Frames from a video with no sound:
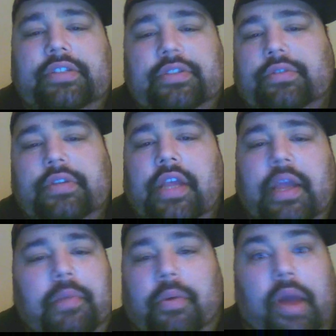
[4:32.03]
too,
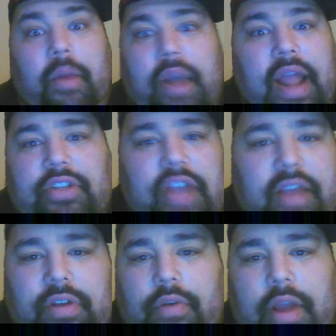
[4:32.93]
but we're not
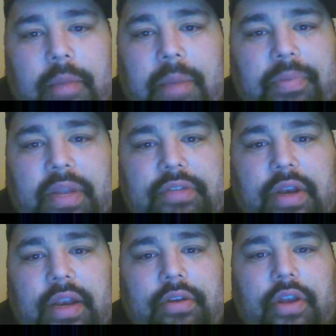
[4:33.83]
traveling around my place
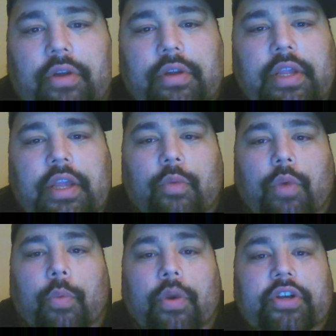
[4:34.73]
right now. No,
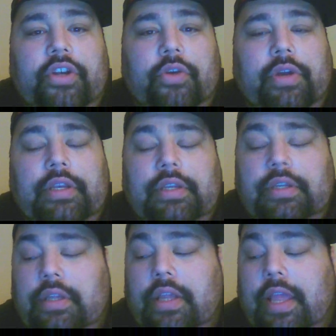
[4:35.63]
what we're doing
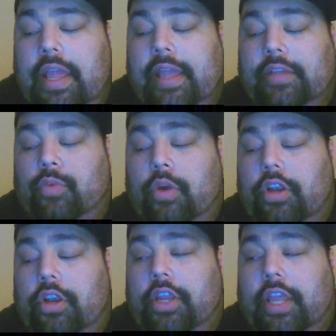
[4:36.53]
is
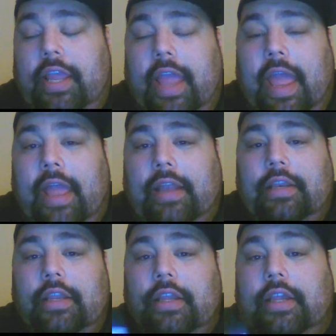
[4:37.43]
we're looking at
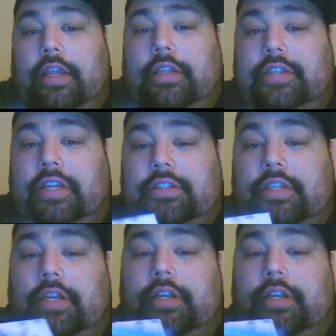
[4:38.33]
what